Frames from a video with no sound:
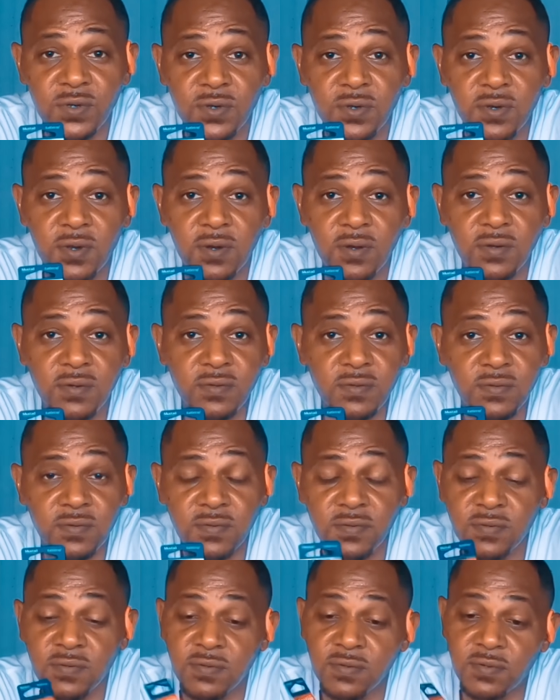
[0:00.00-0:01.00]
You know,
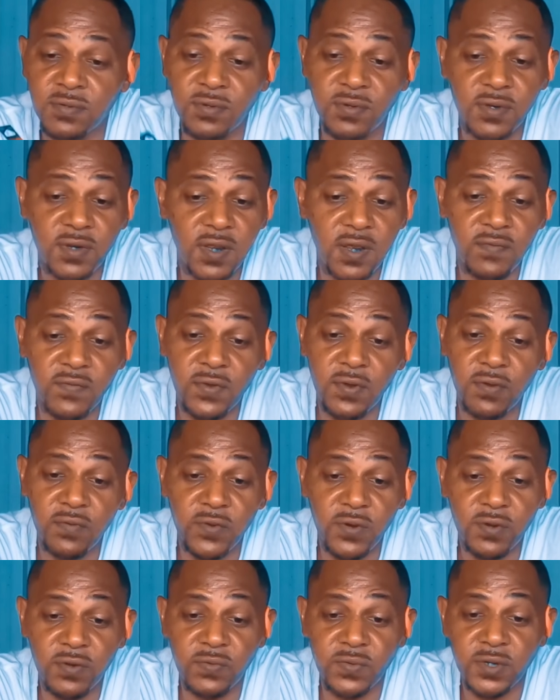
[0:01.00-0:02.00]
you can never go
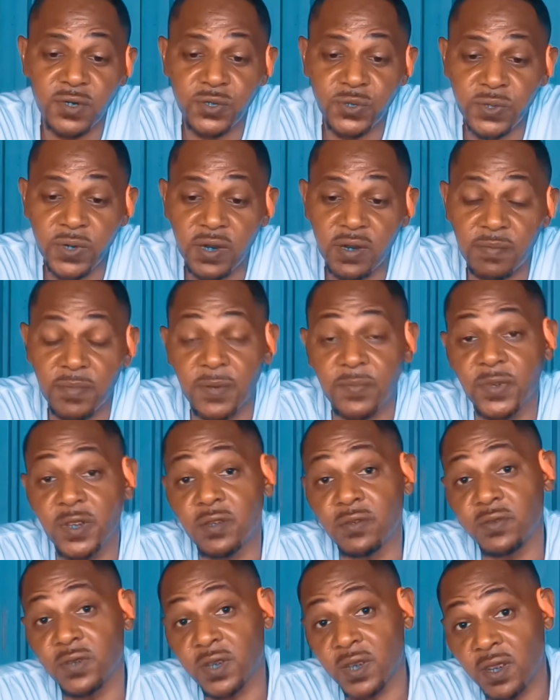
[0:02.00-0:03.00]
wrong with a trap. I
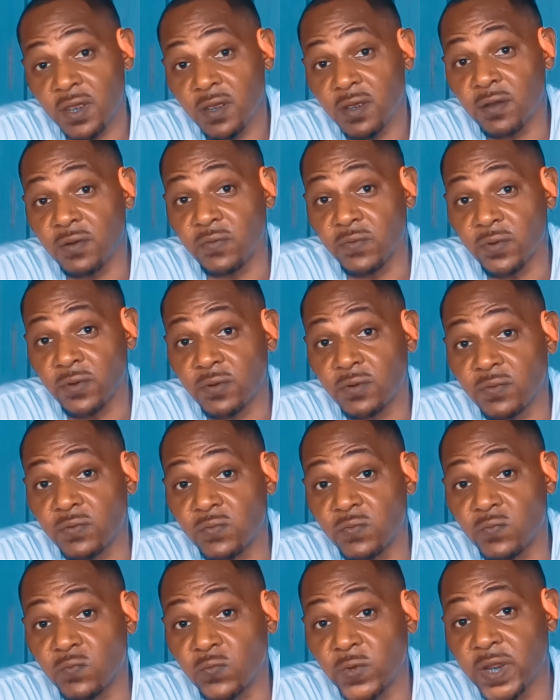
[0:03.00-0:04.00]
mean, you can go
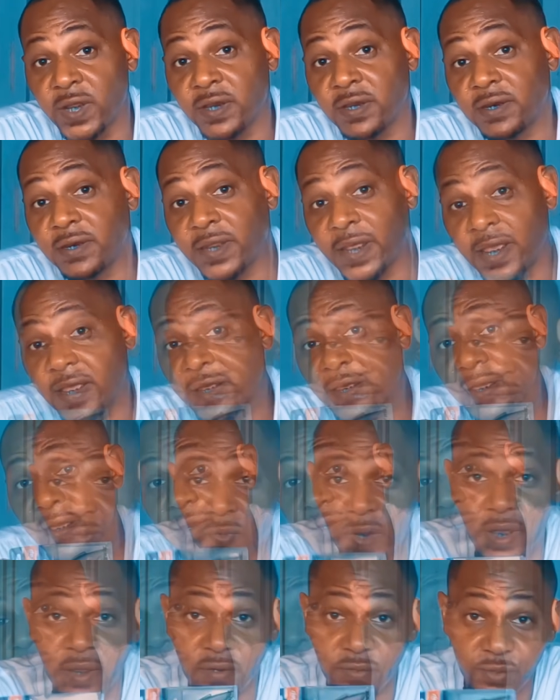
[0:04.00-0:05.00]
wrong with Dak's
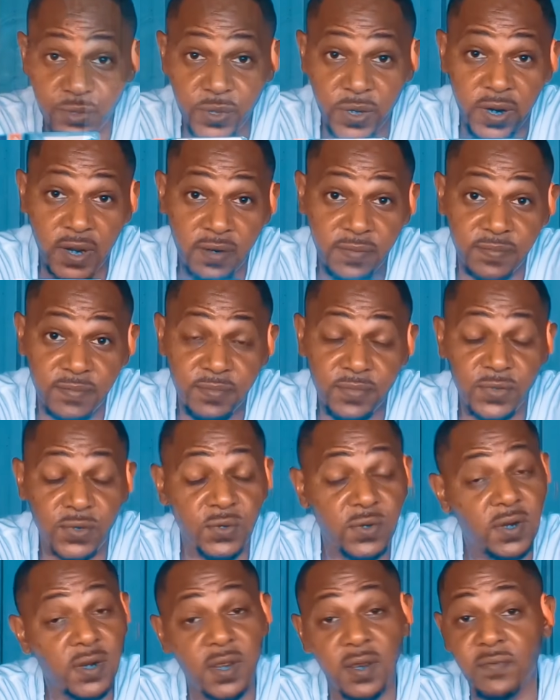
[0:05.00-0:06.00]
rattle trap.
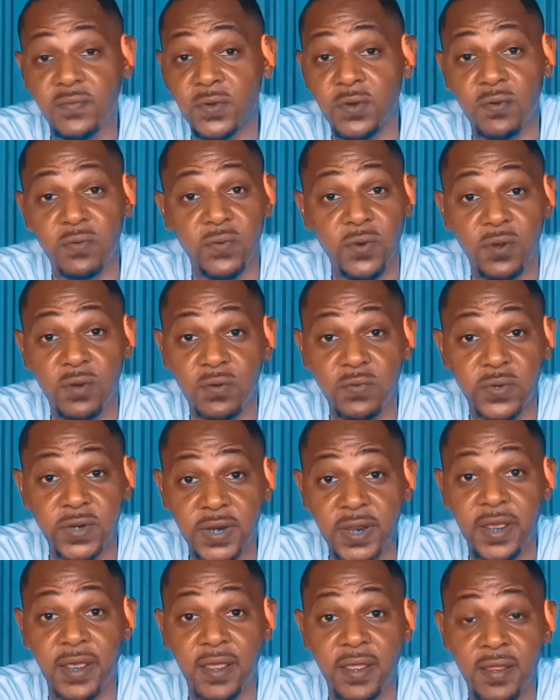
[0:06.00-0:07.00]
You can never go wrong
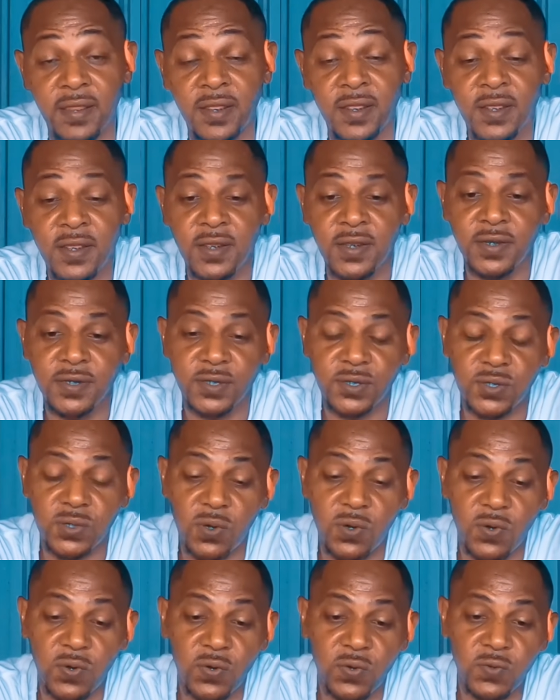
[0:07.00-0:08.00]
with that.
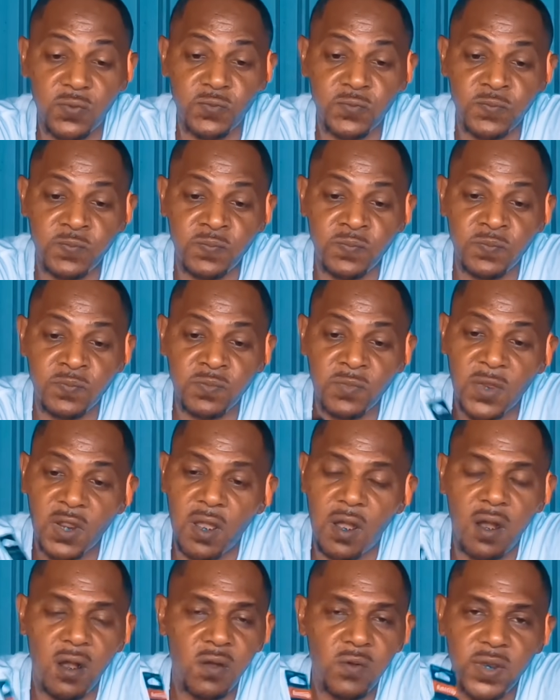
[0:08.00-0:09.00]
So
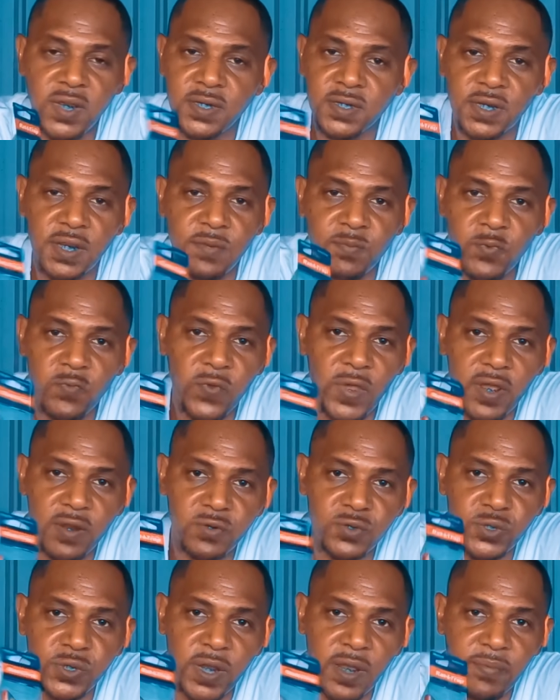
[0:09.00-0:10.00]
always keep a
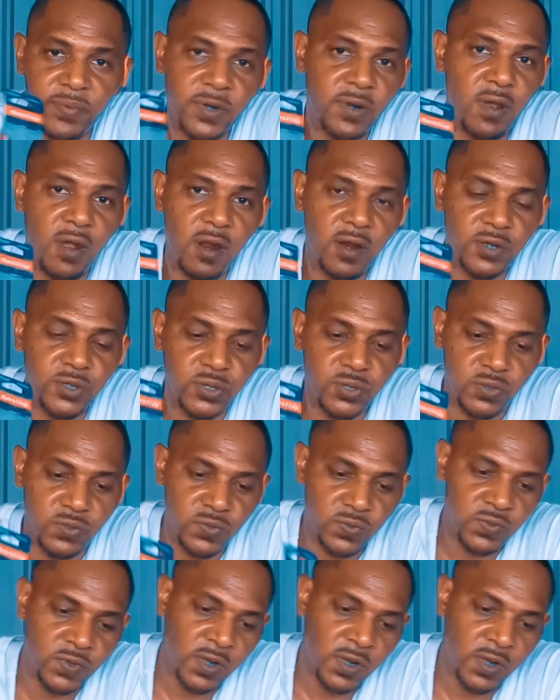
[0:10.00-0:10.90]
rattle trap in the arsenal.